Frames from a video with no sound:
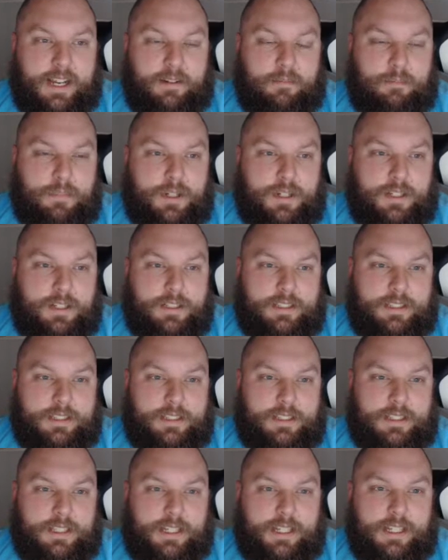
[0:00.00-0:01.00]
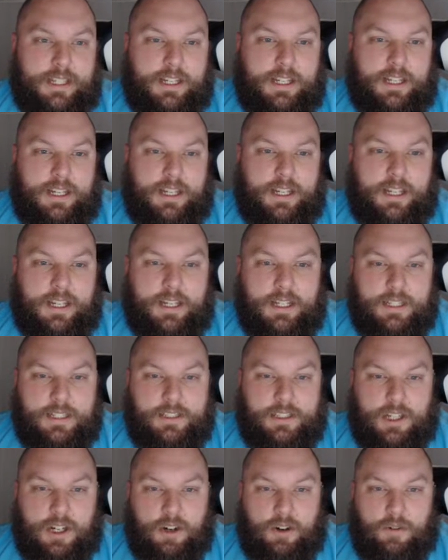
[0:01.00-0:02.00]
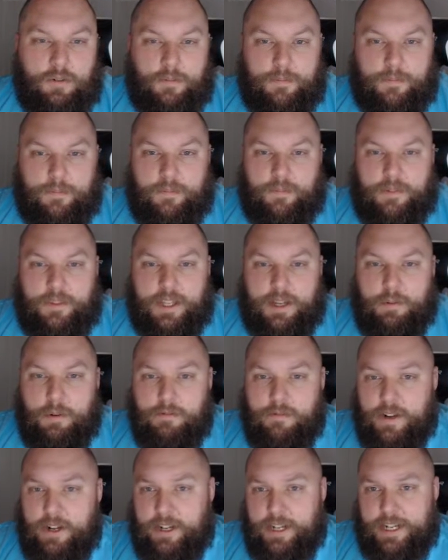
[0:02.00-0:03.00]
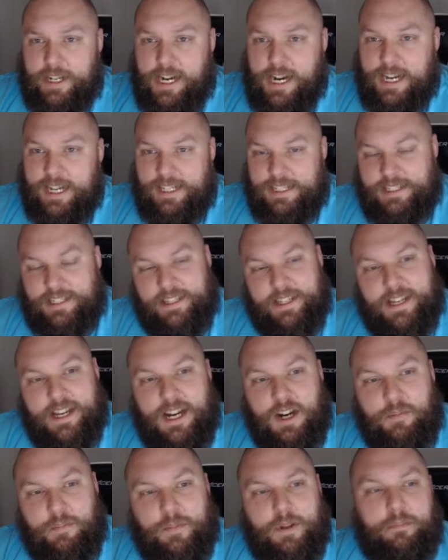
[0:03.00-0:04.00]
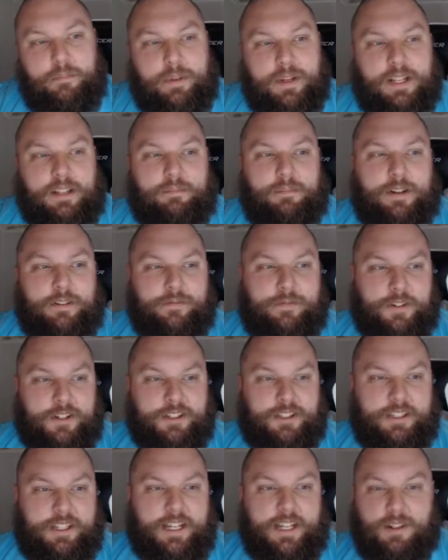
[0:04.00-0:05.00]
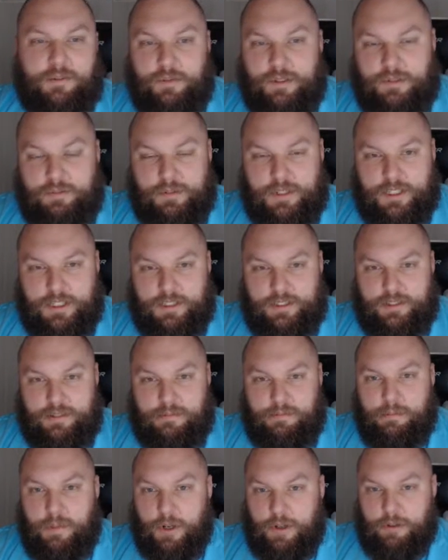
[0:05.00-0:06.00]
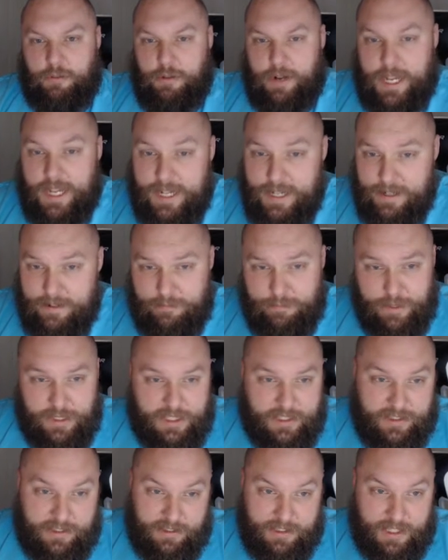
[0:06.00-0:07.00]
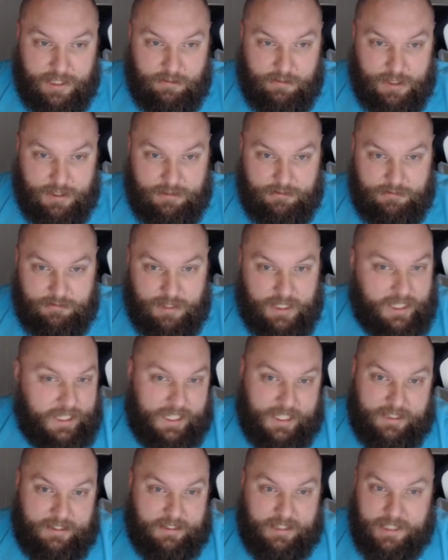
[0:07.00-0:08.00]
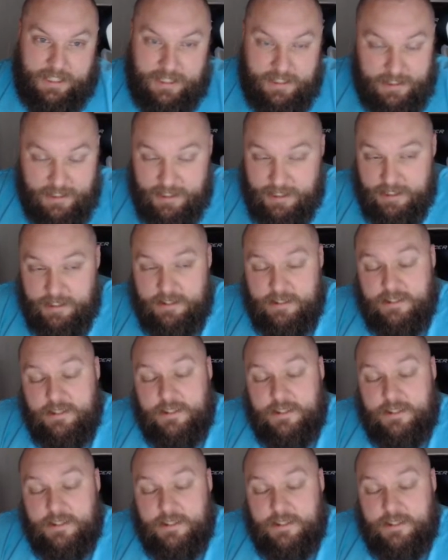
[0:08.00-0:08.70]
but so they were very nice, and they helped me build my first deck, which was mono red, because that was, I guess, the easiest.